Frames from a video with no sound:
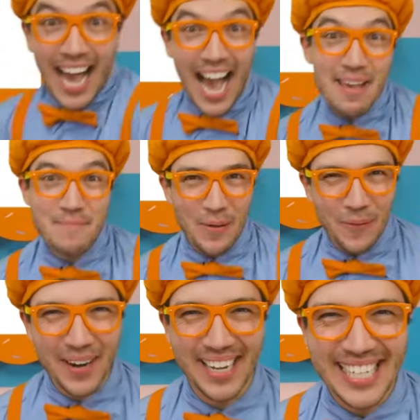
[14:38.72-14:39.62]
I bet
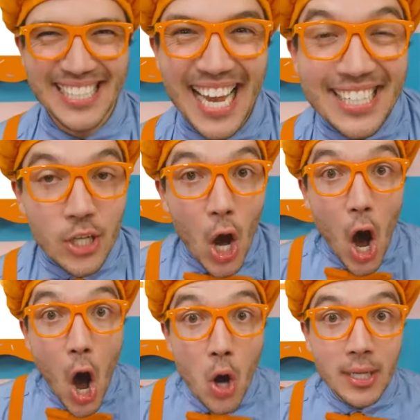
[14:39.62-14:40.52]
we're gonna taste
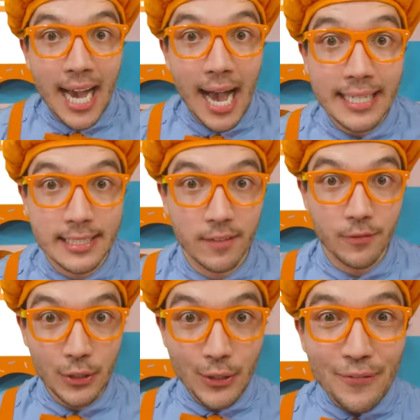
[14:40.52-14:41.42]
all kinds of
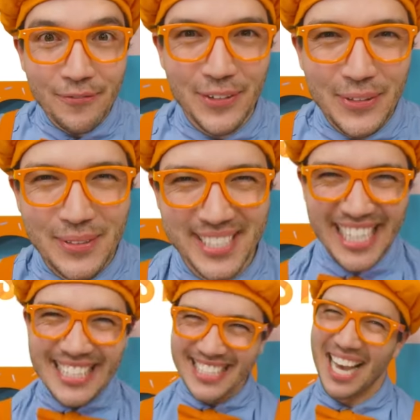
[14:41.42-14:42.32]
new foods.
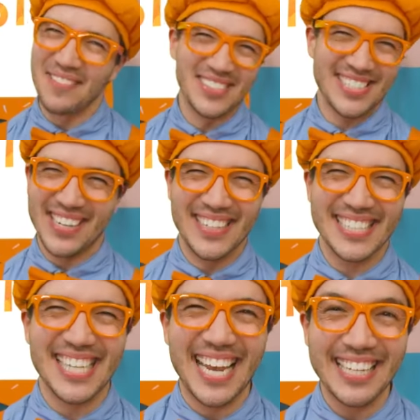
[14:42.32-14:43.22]
I'm so
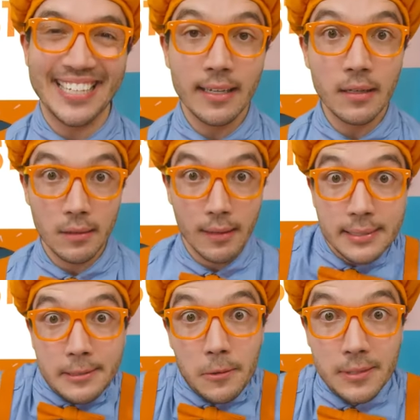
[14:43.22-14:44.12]
excited. Let's
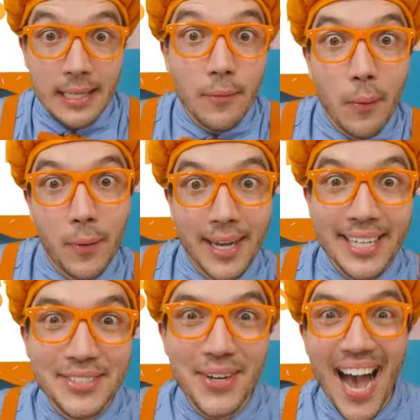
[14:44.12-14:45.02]
go see what we're gonna
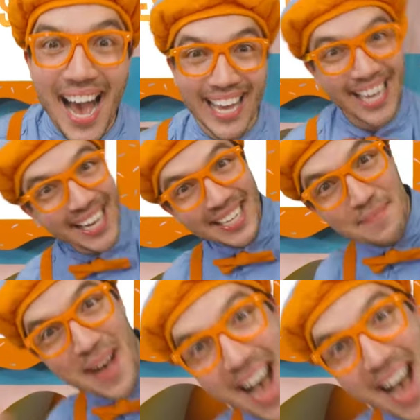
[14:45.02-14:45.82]
try. Come